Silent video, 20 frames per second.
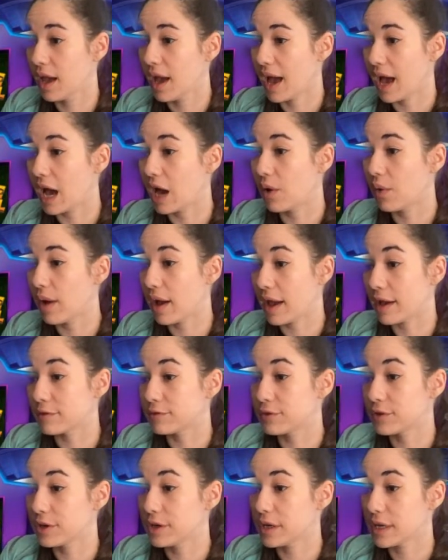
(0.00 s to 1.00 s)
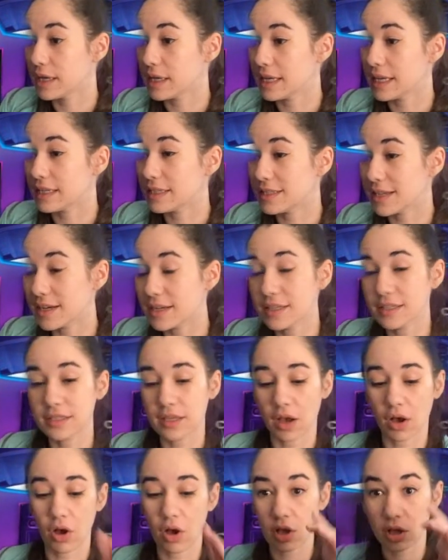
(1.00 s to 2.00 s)
However, it does
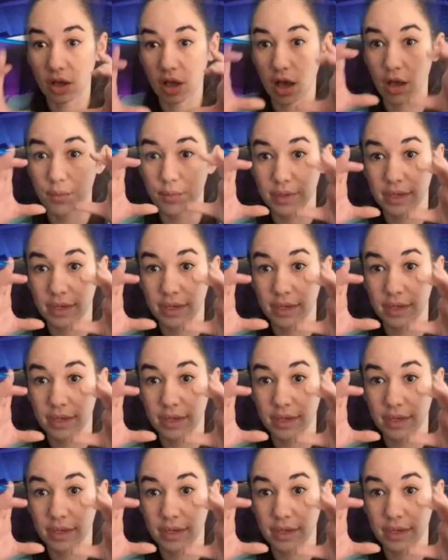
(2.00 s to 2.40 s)
all come